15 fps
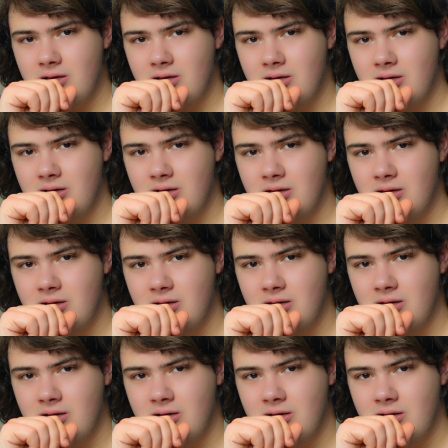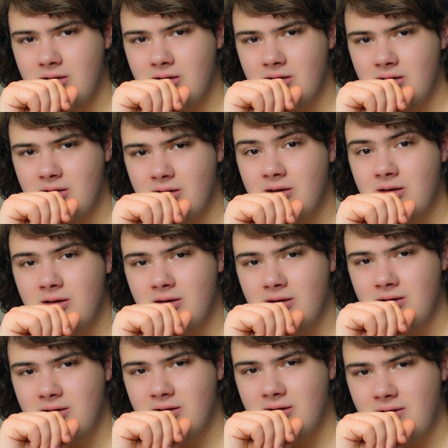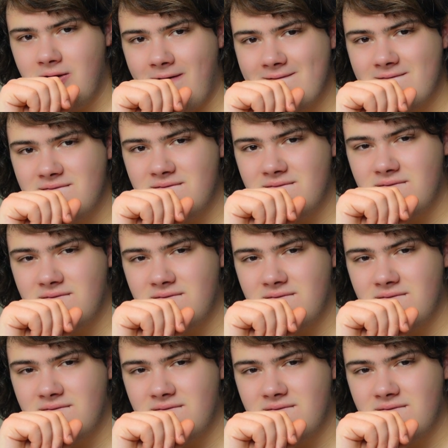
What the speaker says: (no one is talking)